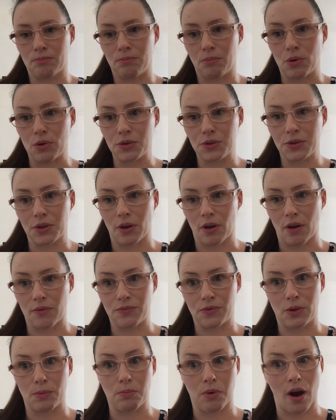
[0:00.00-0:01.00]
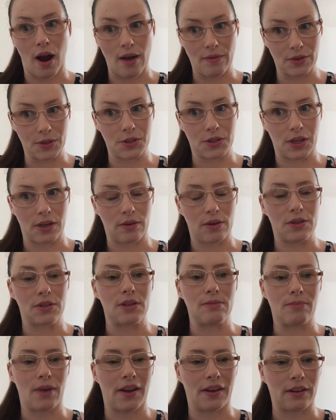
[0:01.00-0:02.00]
books of the Private series
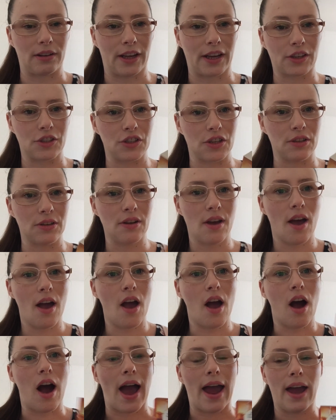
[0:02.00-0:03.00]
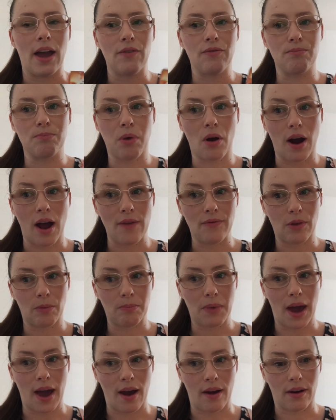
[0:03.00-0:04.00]
in my collection. I have Private
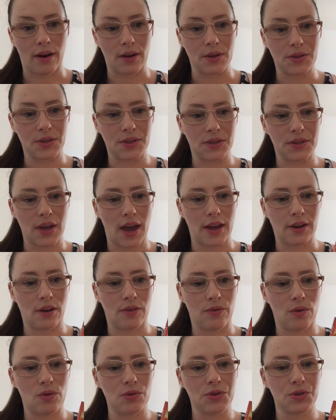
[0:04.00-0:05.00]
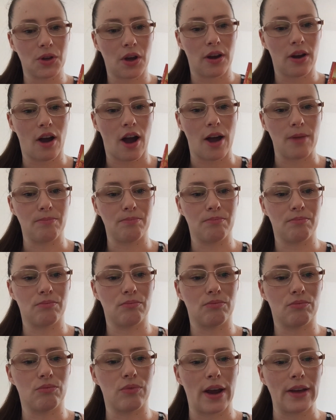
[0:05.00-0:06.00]
Paris, and I've
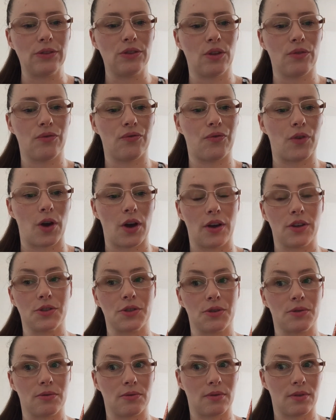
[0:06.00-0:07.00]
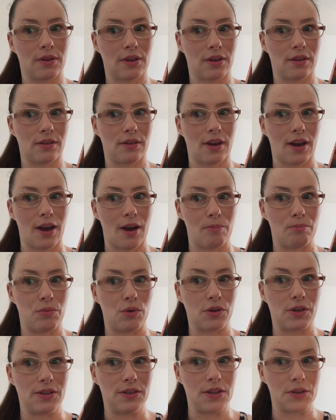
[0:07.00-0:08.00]
read the first
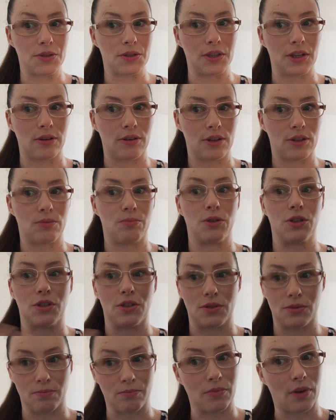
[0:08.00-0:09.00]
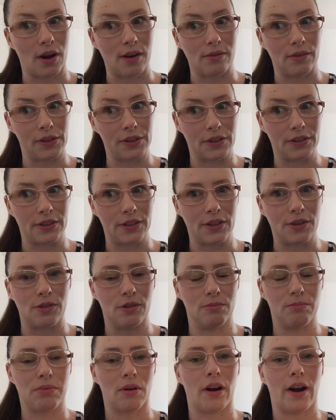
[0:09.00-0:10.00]
book in this series, which is ironically
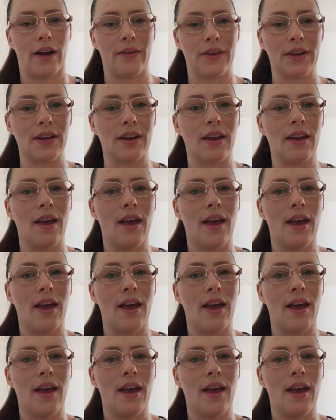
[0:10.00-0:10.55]
called Private.